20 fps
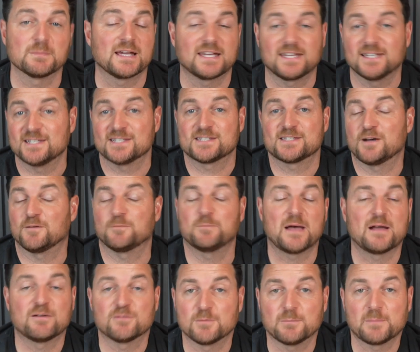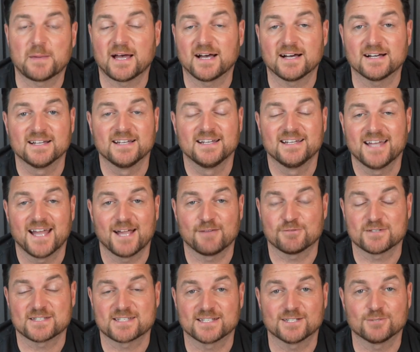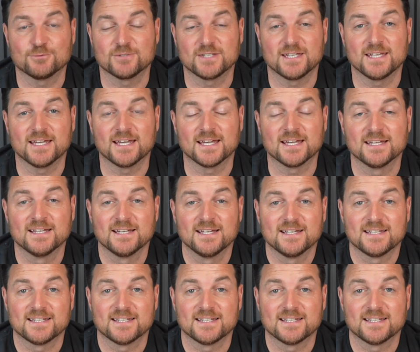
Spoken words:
making yourself better and better every single year.